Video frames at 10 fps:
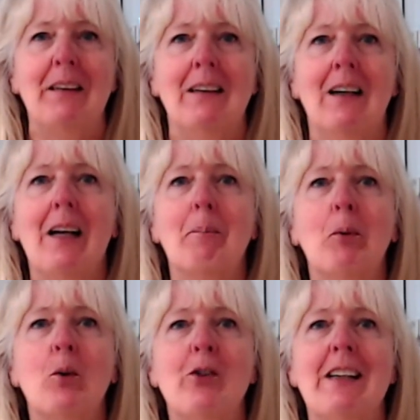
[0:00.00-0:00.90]
and I
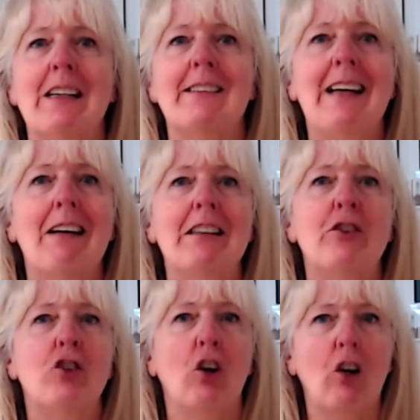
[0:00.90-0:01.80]
brought in a Terry's
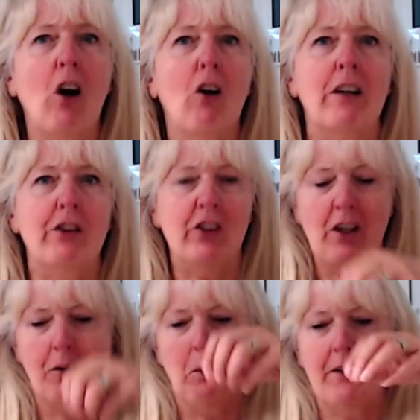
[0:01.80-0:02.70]
chocolate orange, you know,
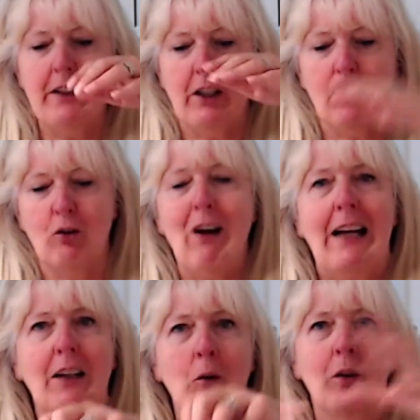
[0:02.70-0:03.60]
the one that you crack
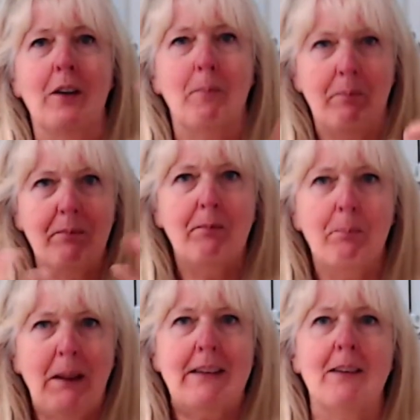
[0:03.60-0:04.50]
and all the
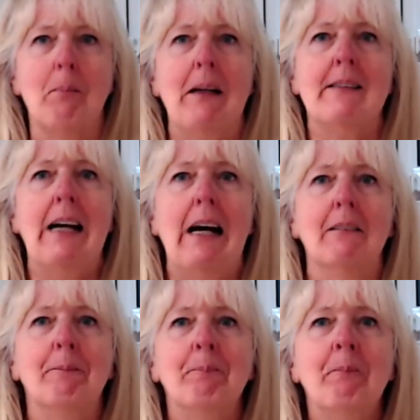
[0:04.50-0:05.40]
bits split out.
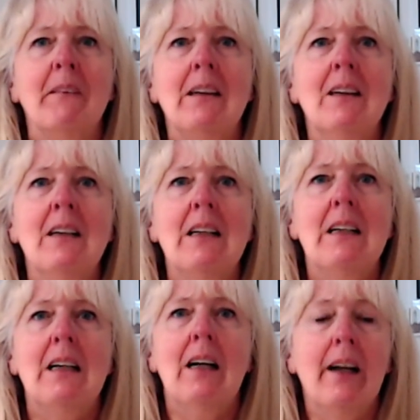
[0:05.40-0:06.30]

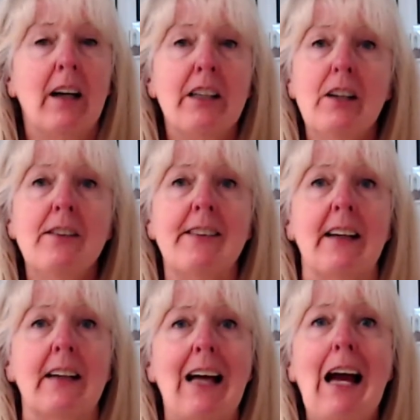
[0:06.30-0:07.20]
And I used
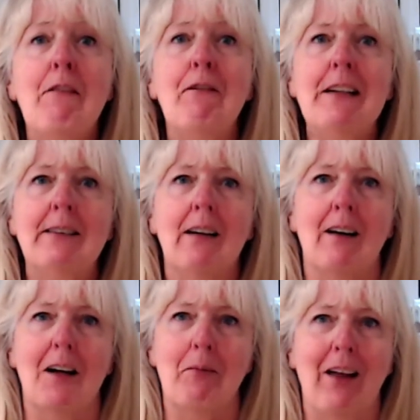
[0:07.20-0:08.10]
it every
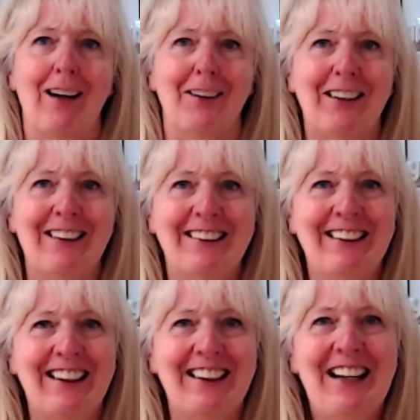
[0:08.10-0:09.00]
time, though.
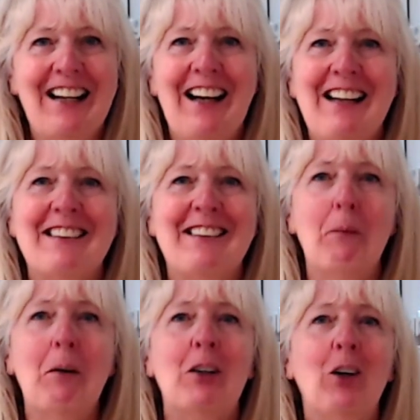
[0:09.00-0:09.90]

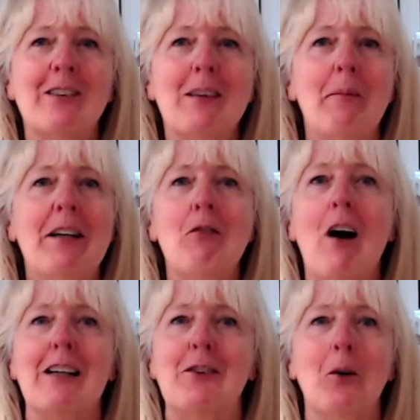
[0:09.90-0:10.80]
Someone got something
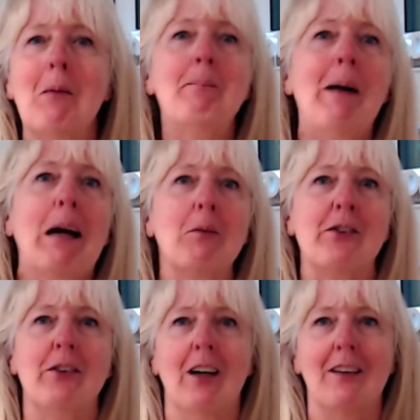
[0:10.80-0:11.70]
right or my back was
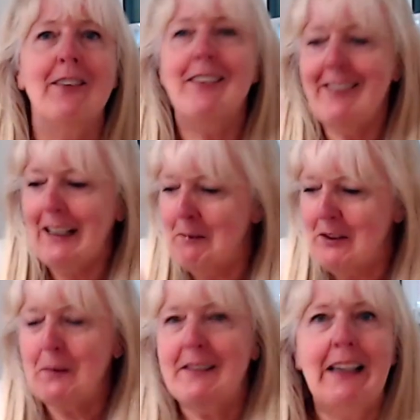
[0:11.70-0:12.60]
turned, the segments
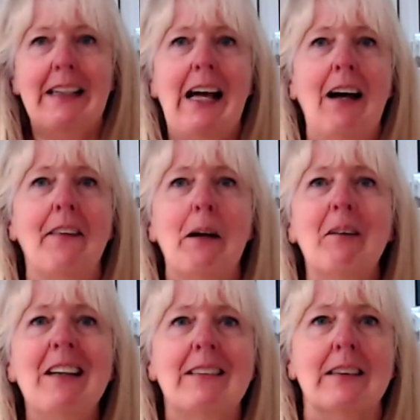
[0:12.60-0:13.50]
were taken out and they were
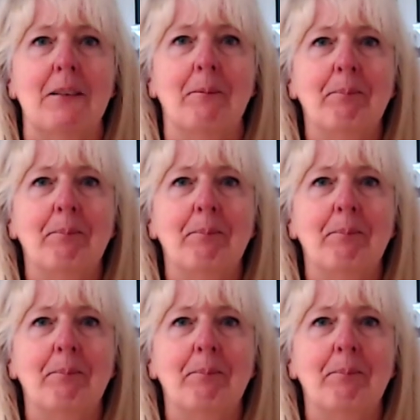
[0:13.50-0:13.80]
eaten.